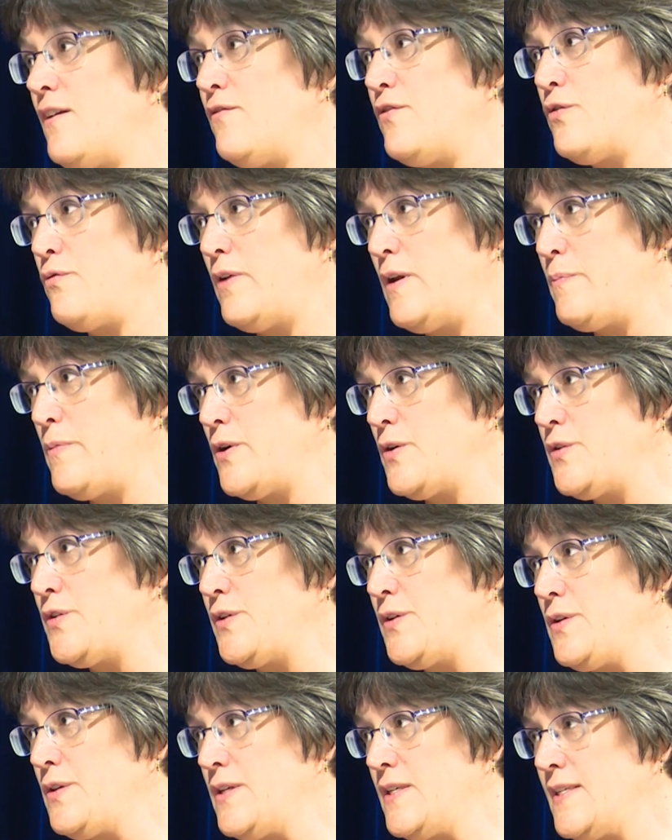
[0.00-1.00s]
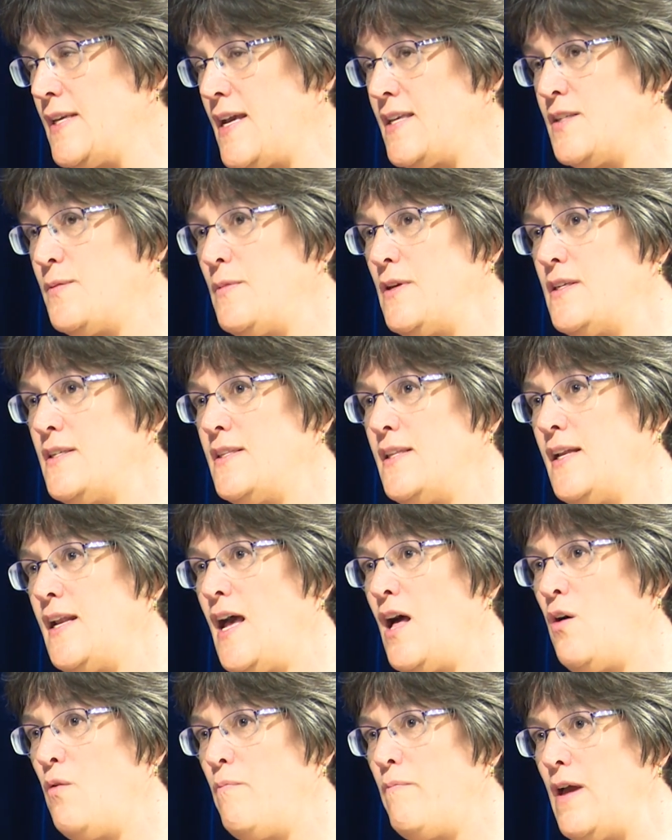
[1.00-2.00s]
of 3 personal assessments that
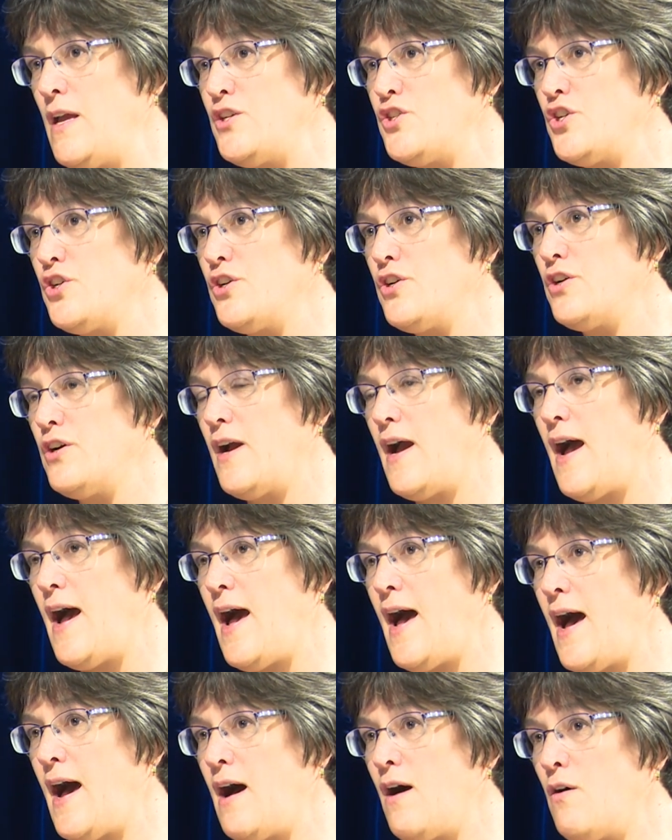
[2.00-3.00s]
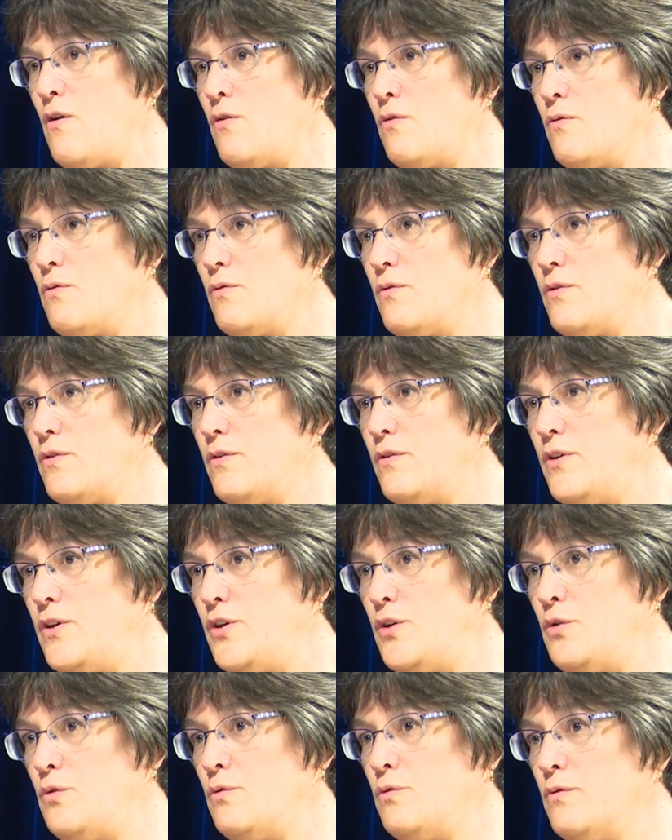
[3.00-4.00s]
help measure how
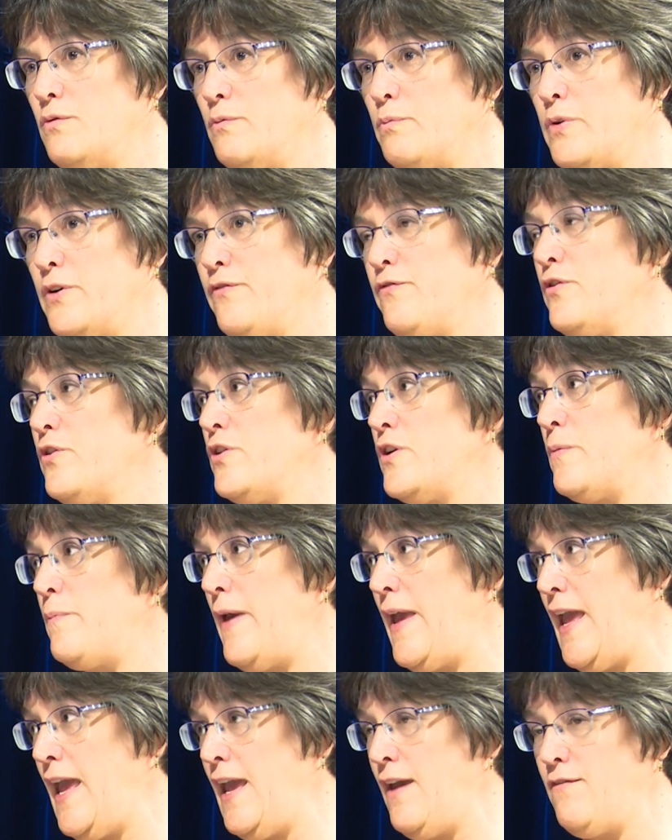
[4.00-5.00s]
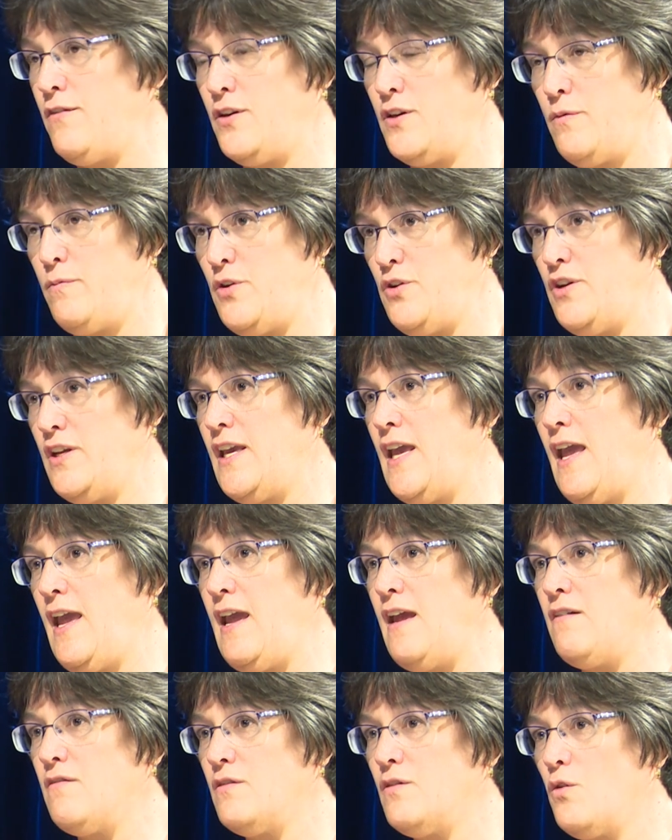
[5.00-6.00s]
you prefer to behave and
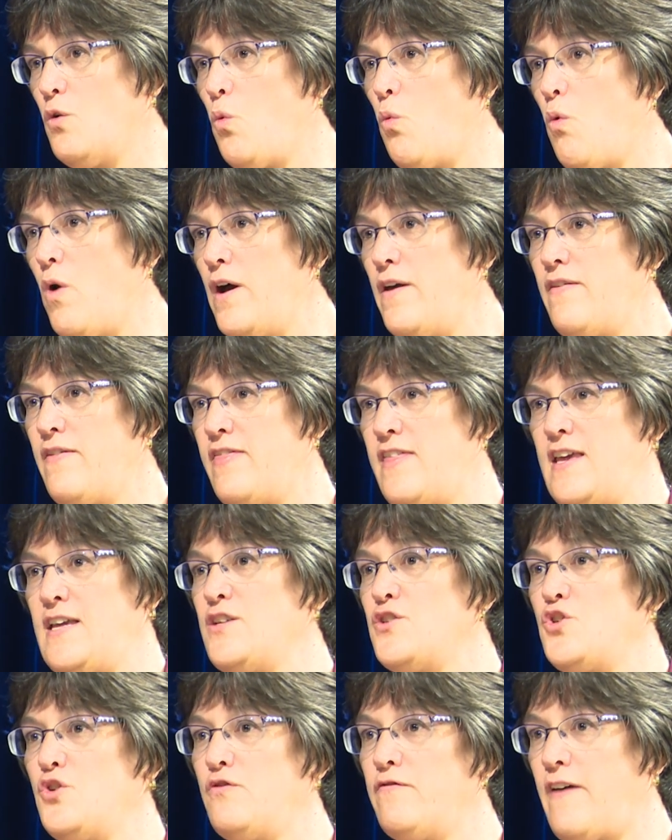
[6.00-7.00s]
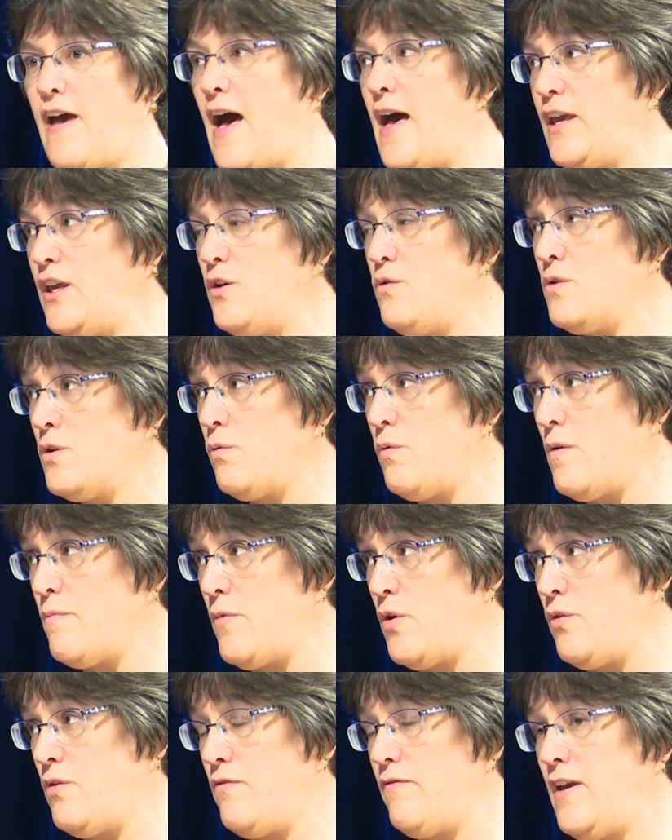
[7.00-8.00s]
communicate, what things you value or what
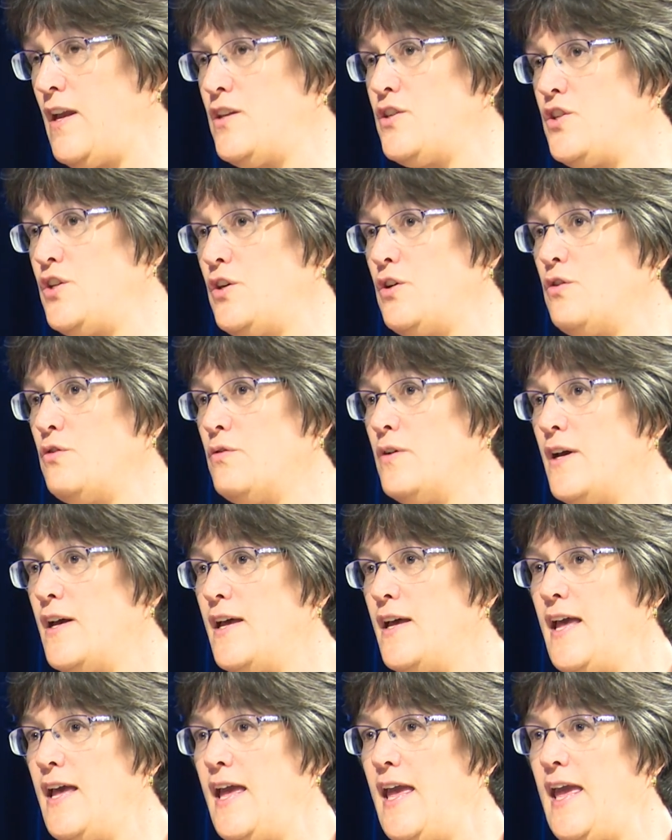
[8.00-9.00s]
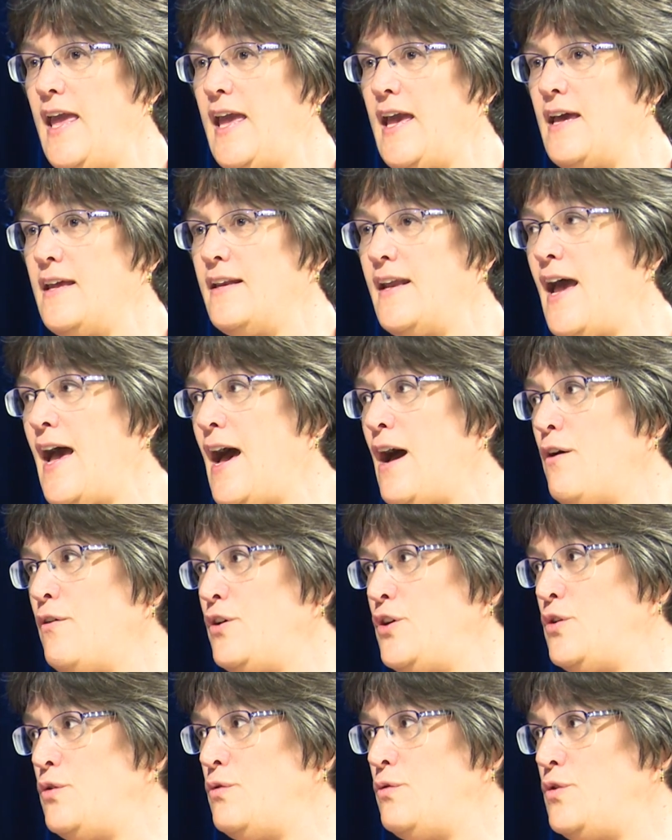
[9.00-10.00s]
motivates you, and how
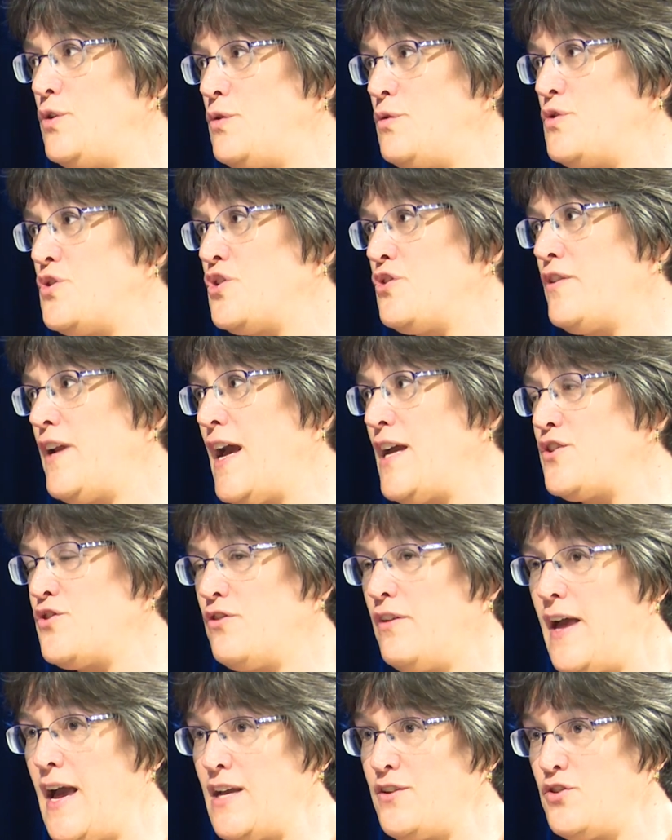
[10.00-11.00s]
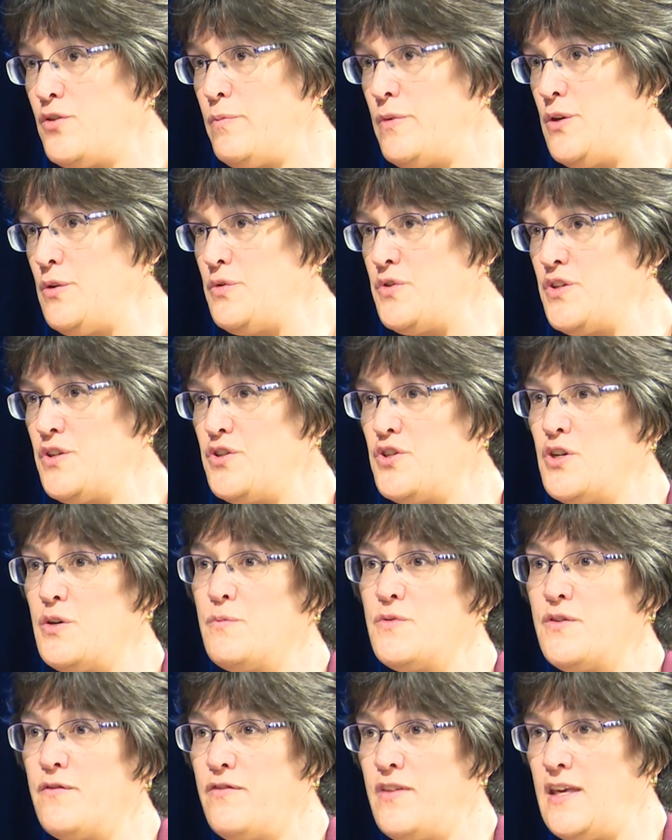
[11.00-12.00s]
you use your natural attributes in
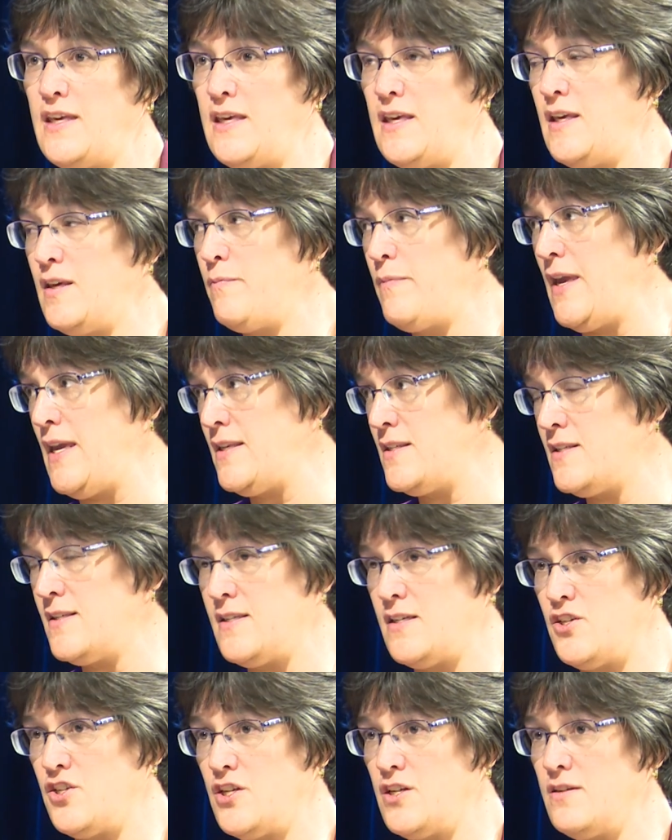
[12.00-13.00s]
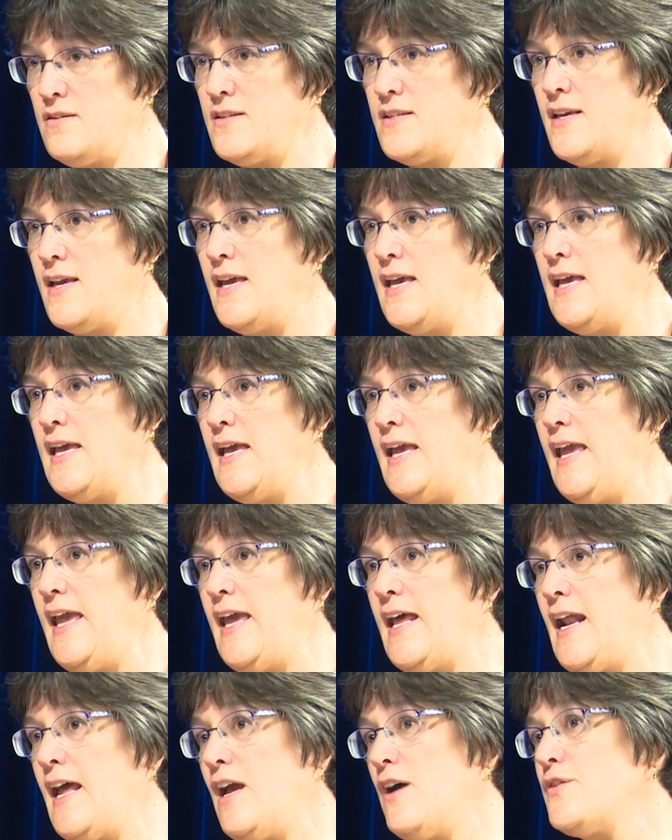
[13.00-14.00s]
terms of thinking and make decisions.
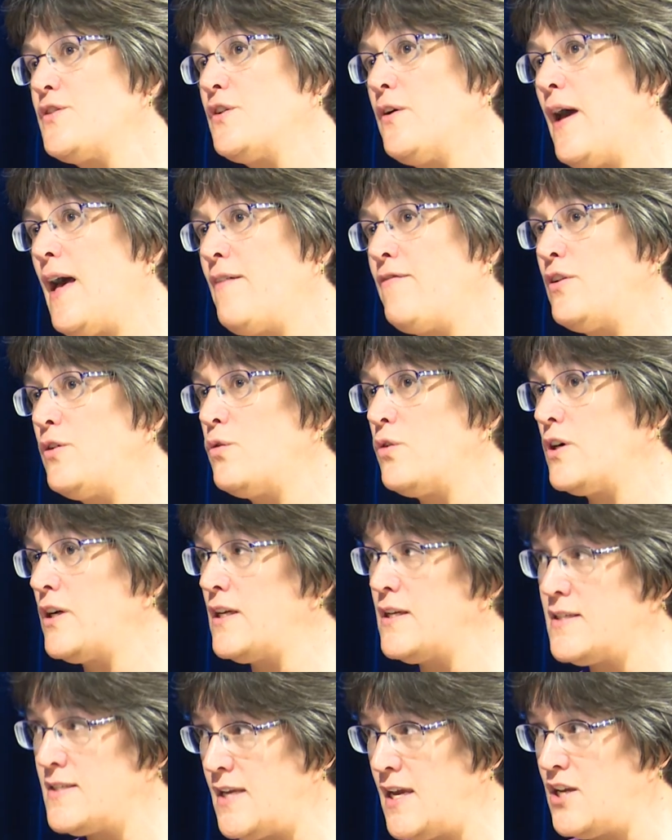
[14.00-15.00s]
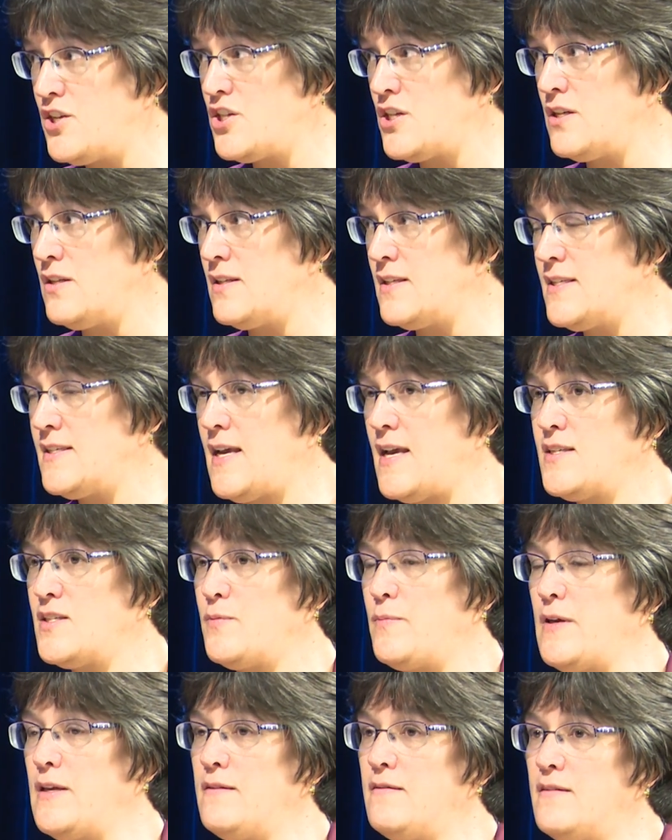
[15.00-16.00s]
And I also have an organizational
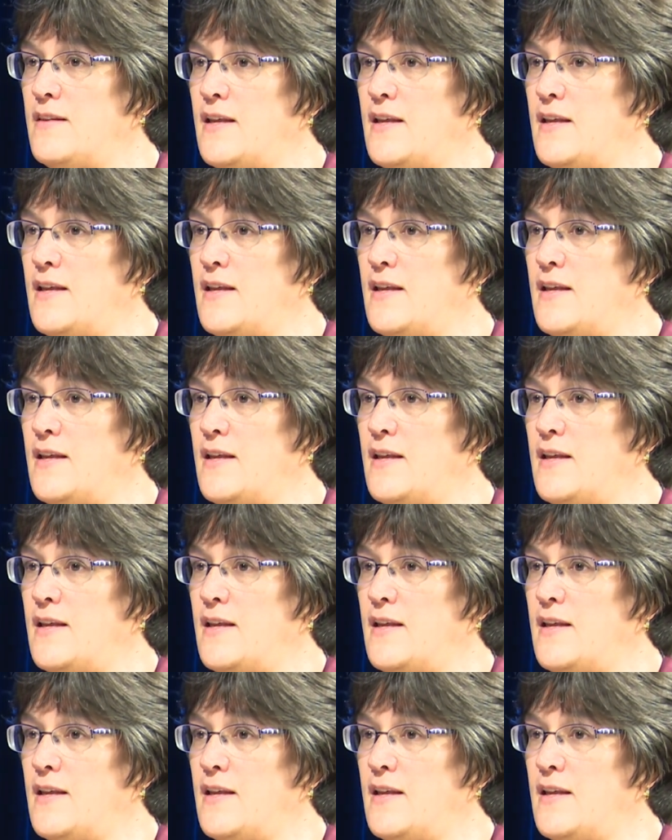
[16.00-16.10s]
assessment